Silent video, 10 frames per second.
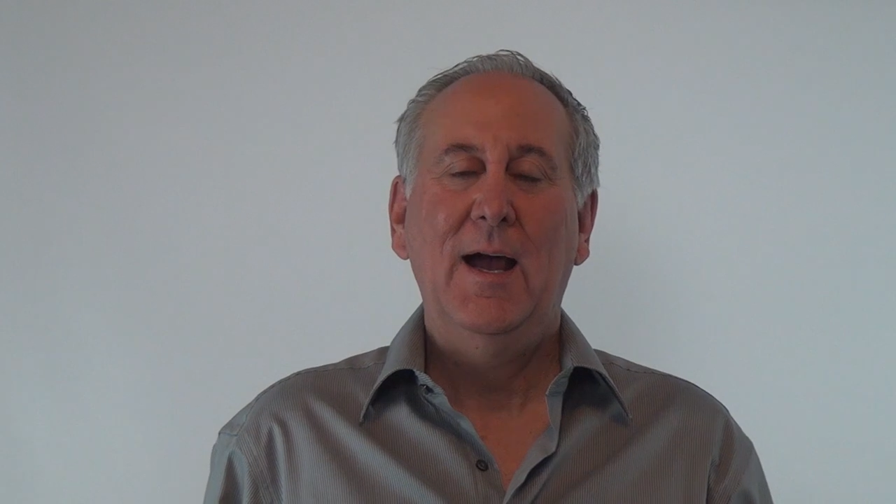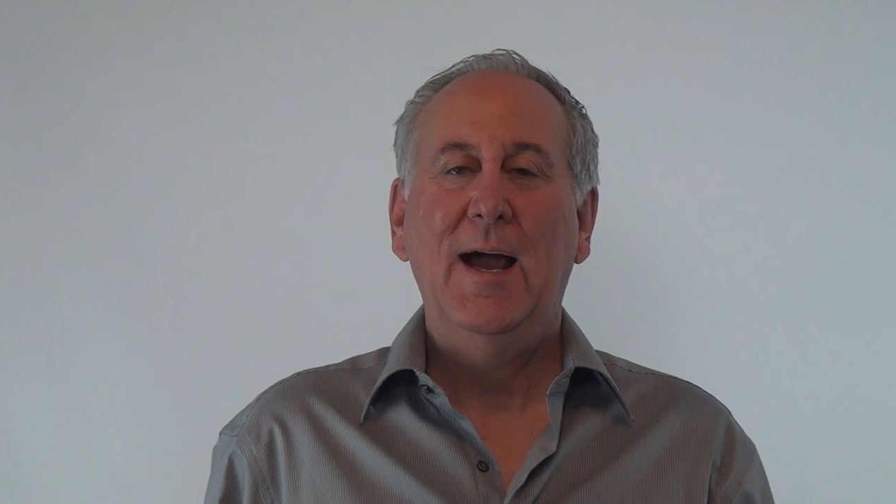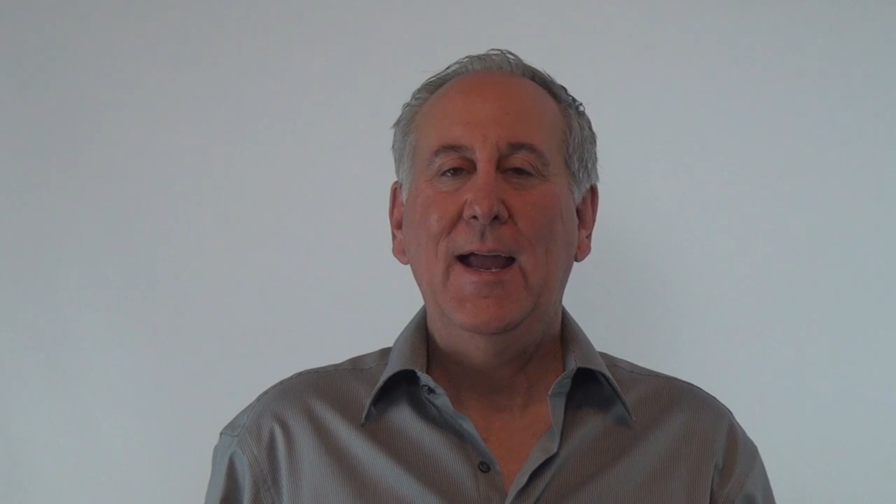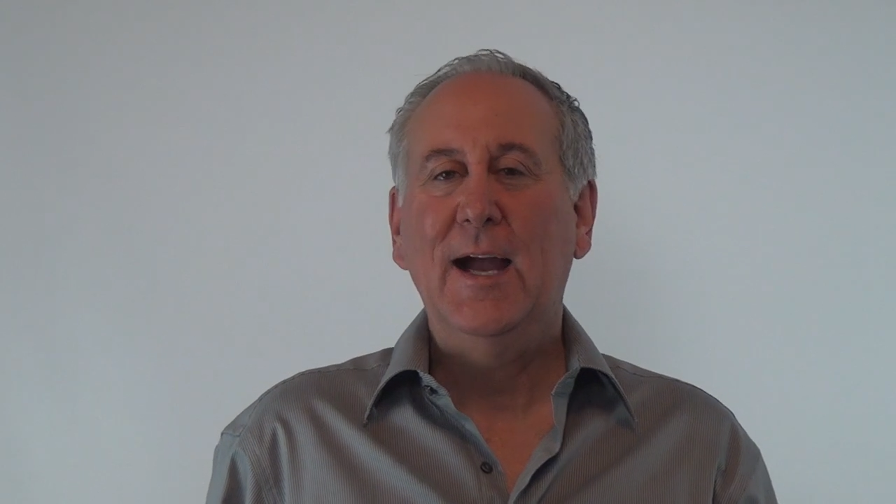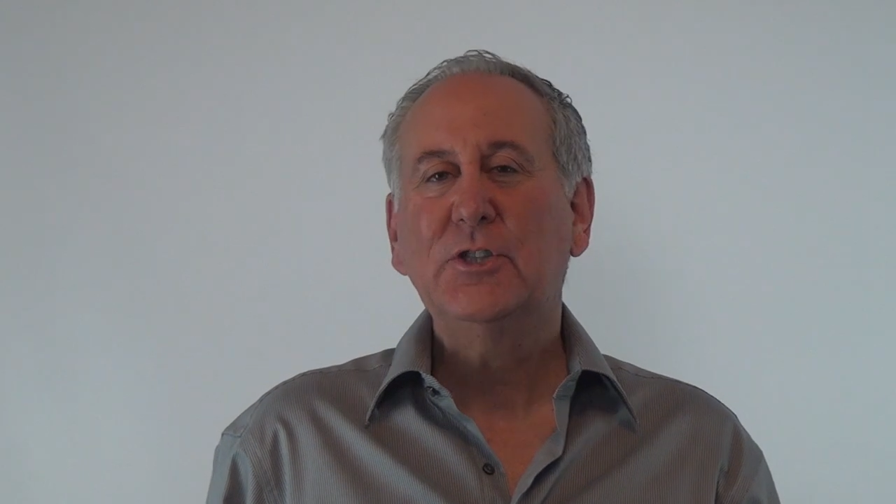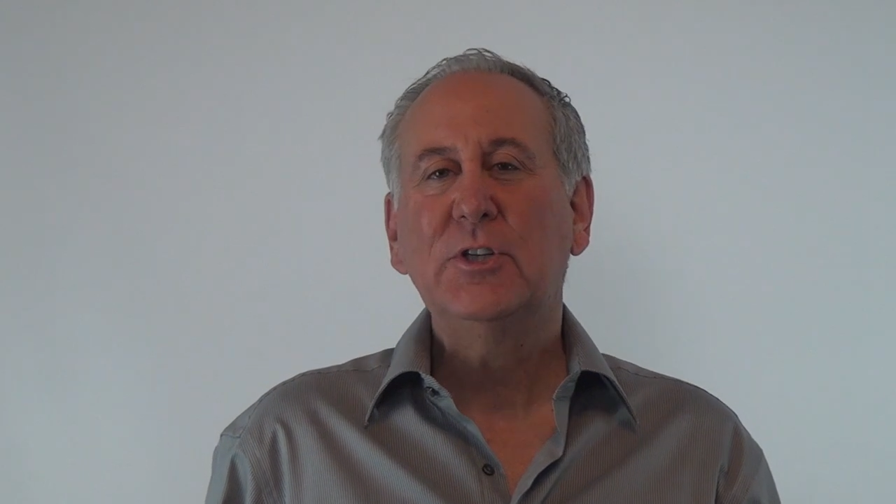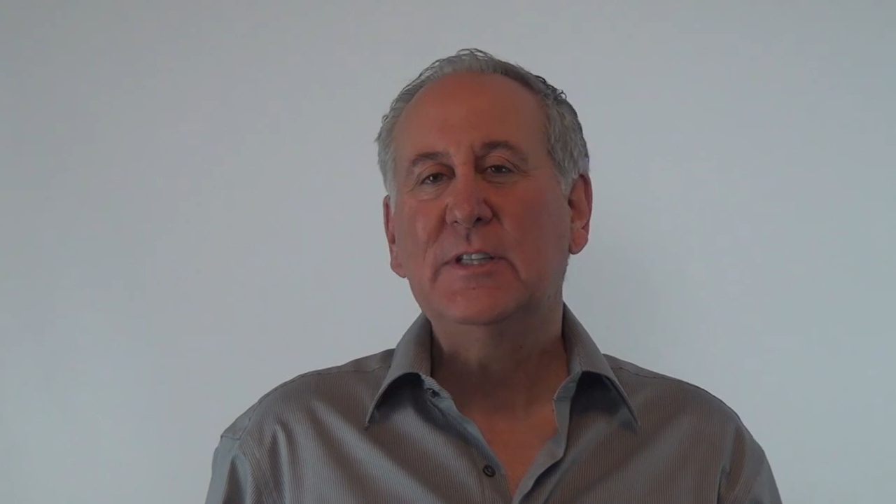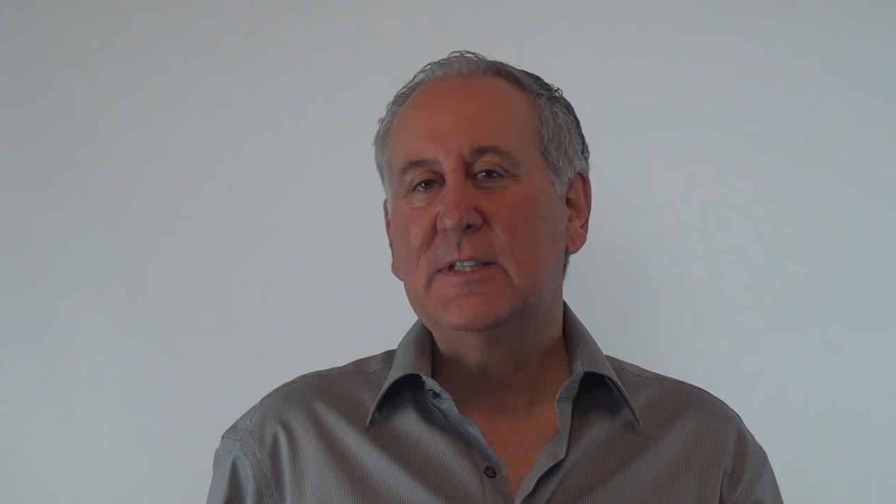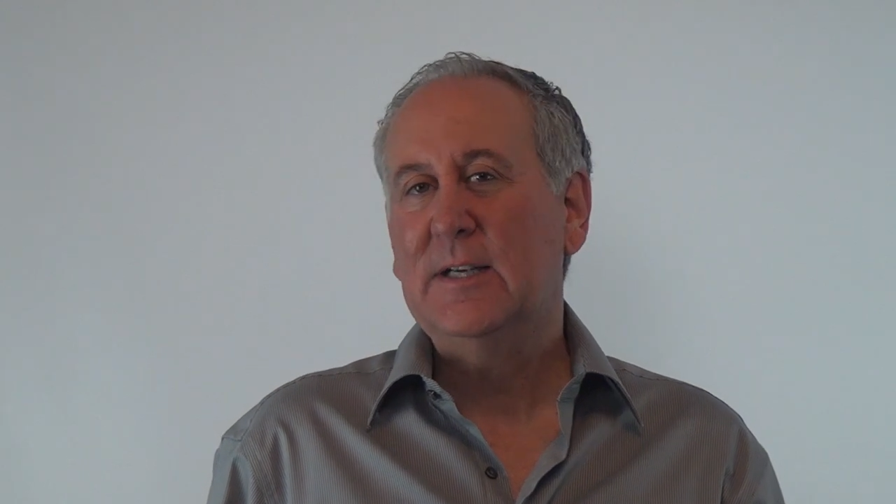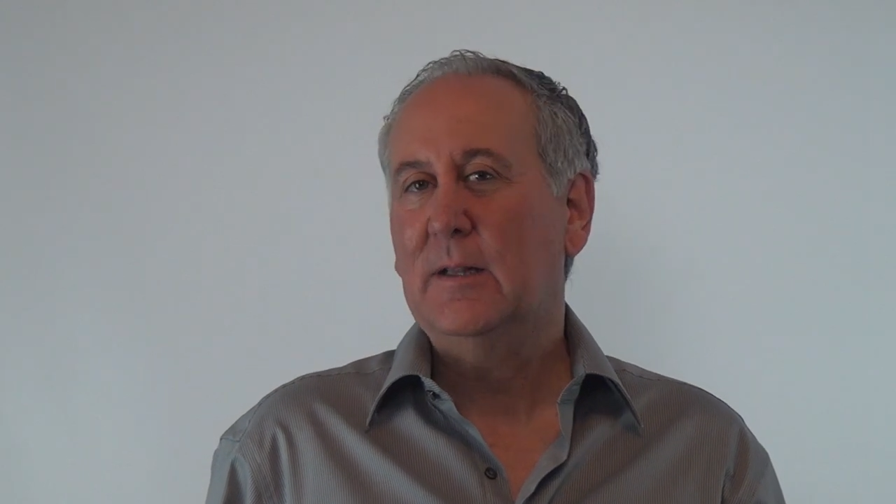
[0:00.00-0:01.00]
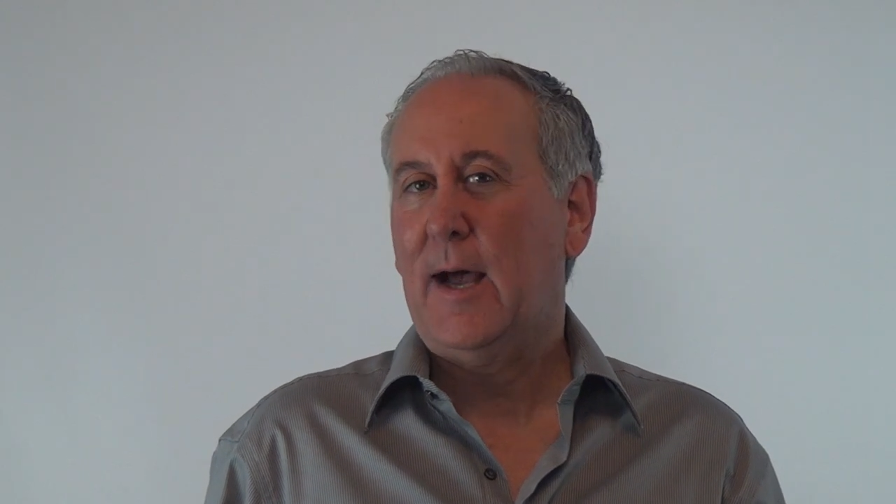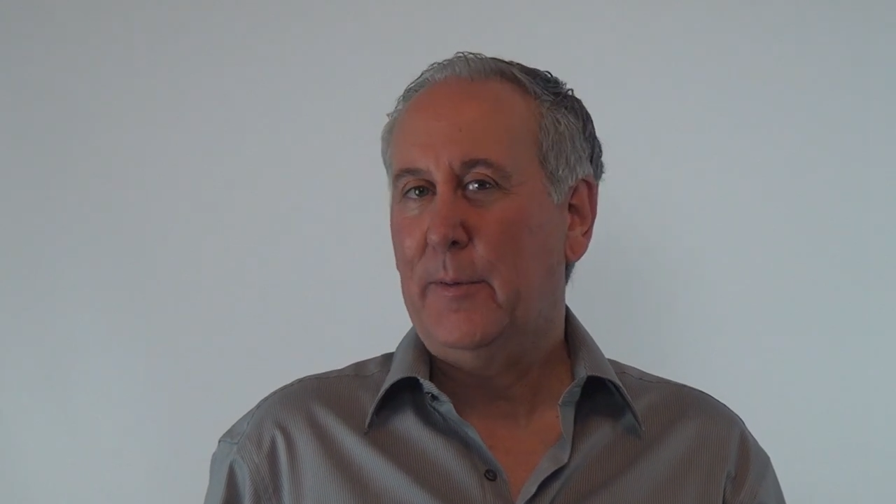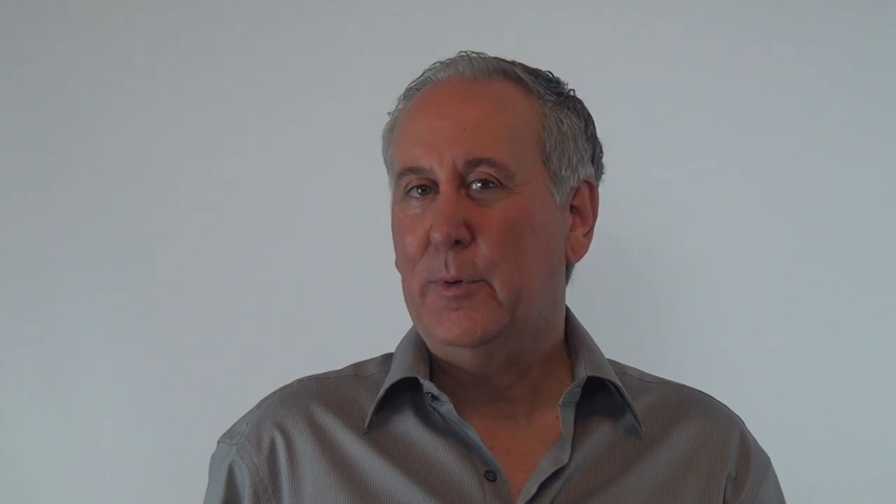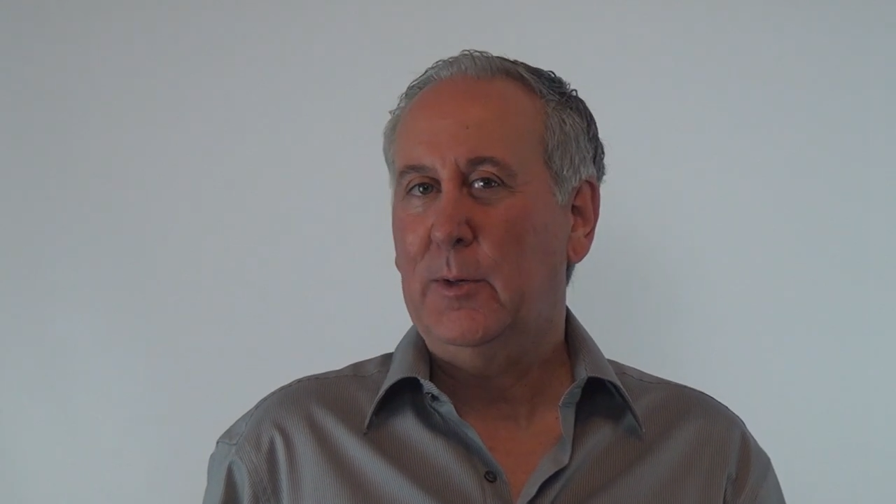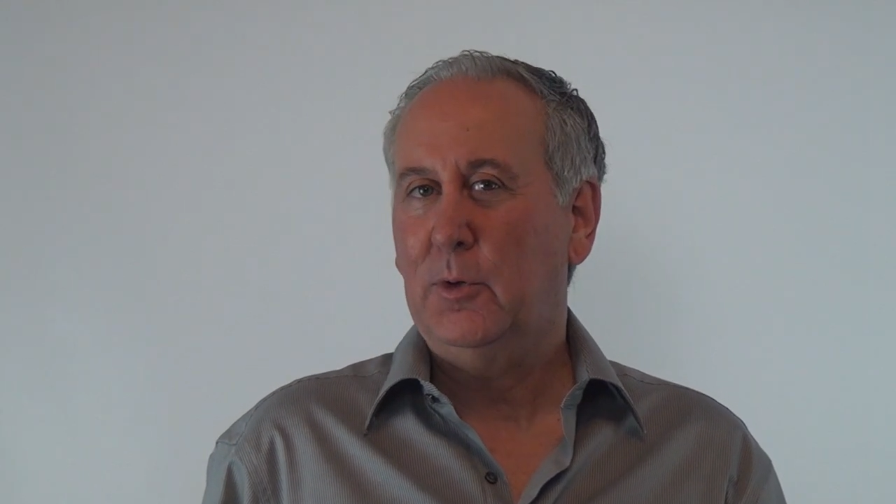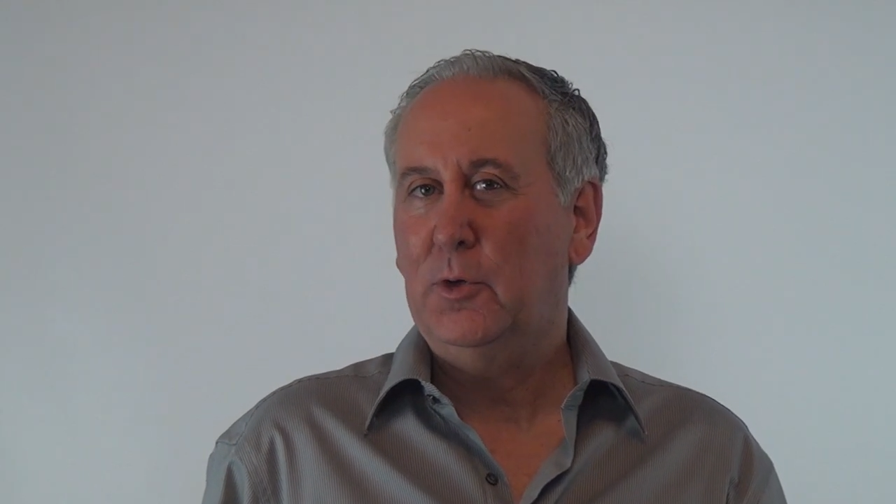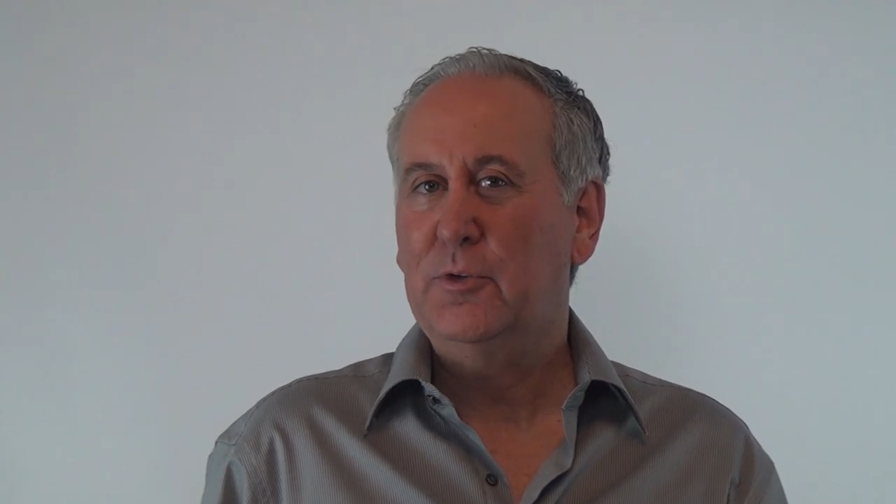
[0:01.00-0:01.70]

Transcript: I actually see a lot of people